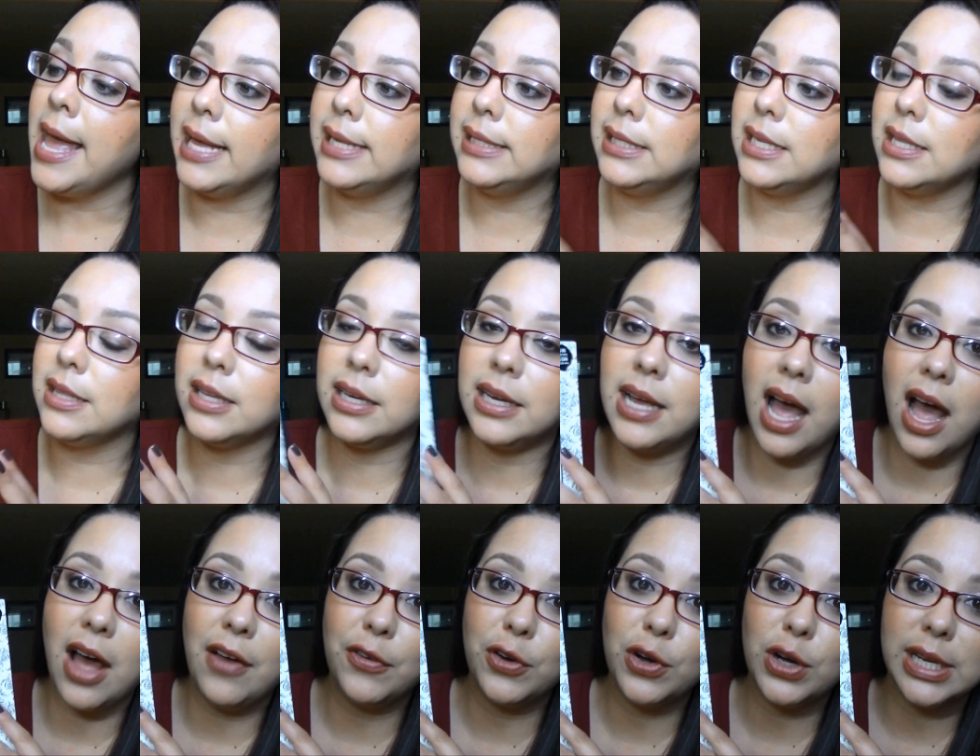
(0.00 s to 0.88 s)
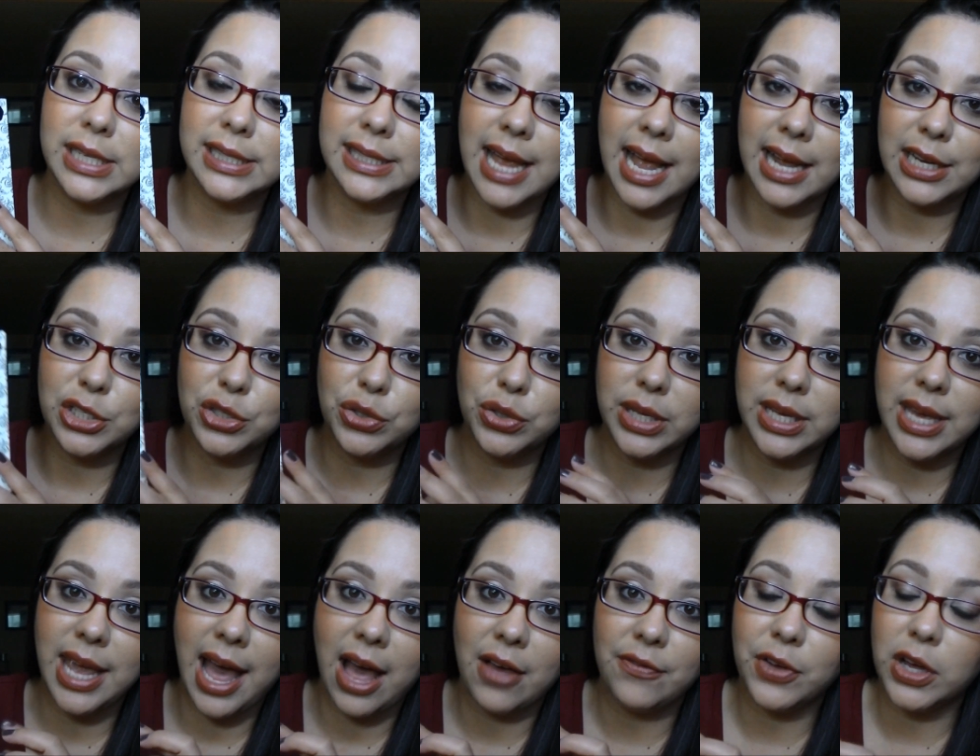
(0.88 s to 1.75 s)
And the cover is actually
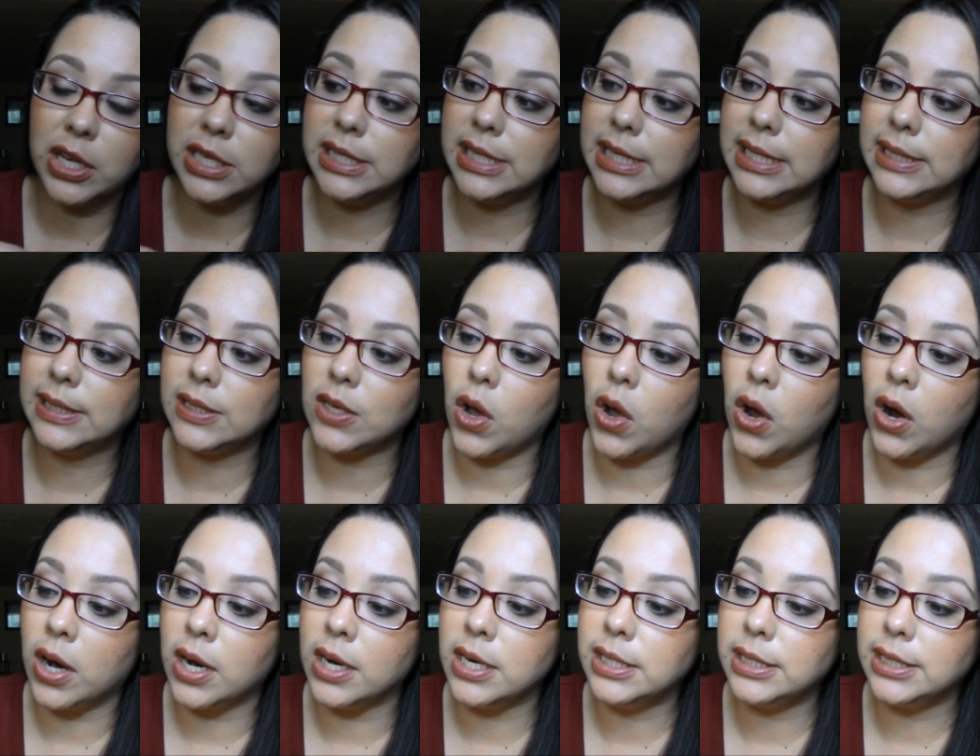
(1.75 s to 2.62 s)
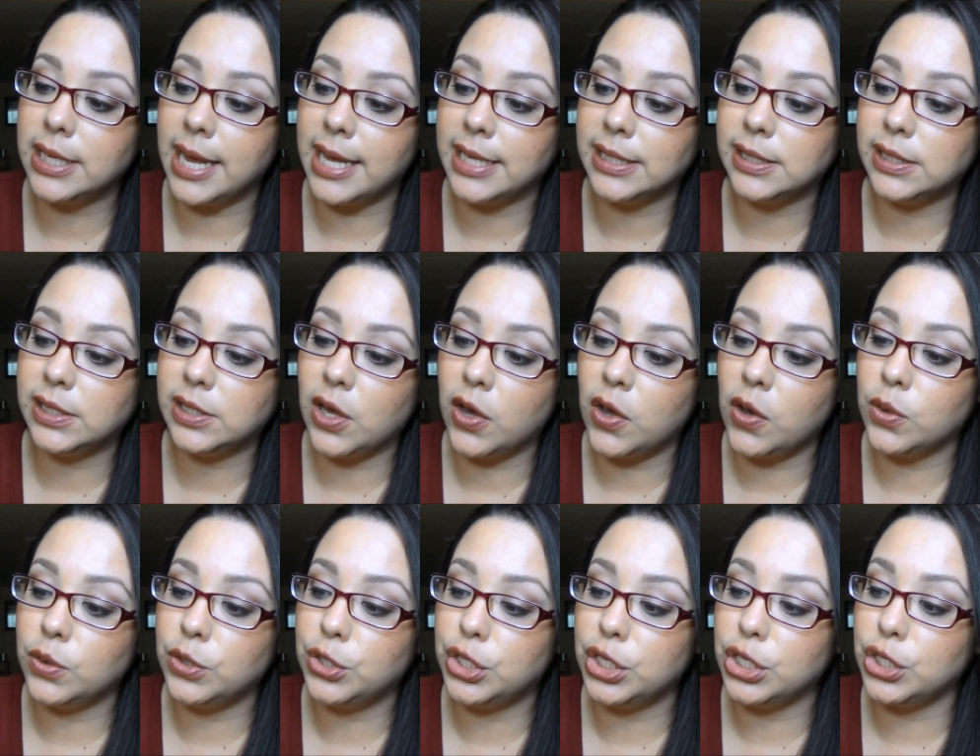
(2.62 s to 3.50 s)
Kat Von D's art, and
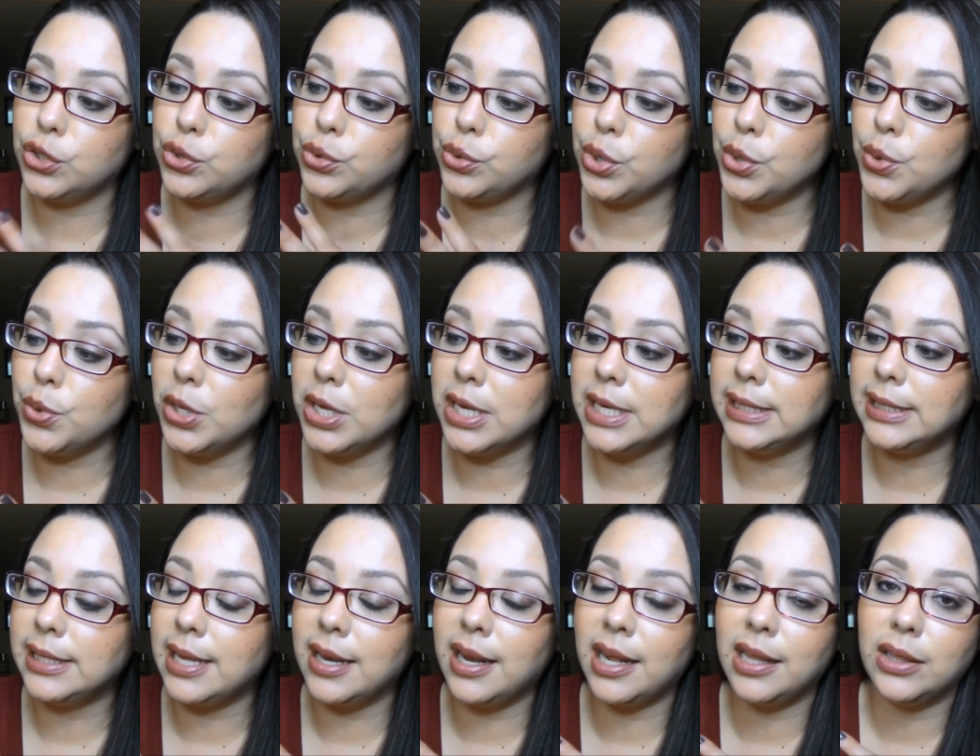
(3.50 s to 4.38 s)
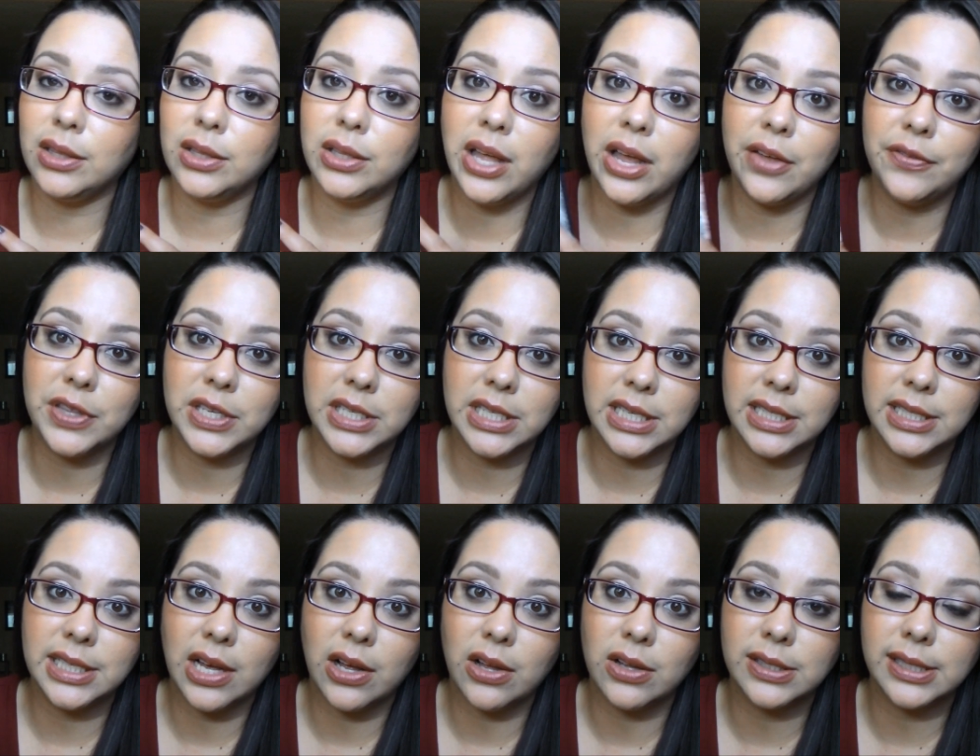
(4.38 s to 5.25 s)
so she drew this, and I love the
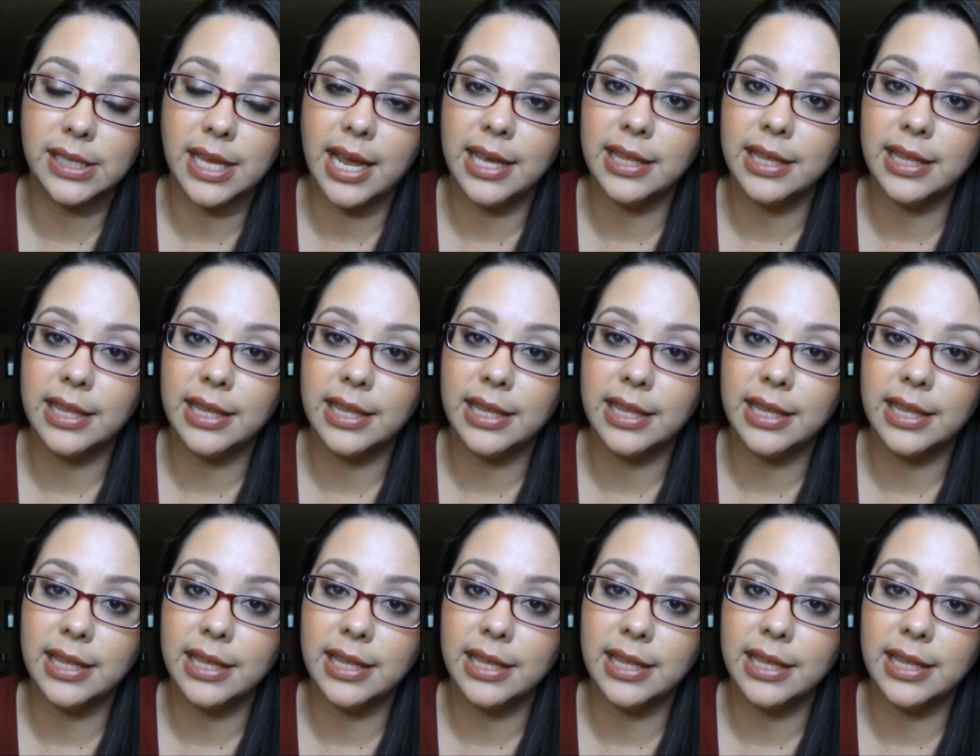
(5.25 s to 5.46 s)
details.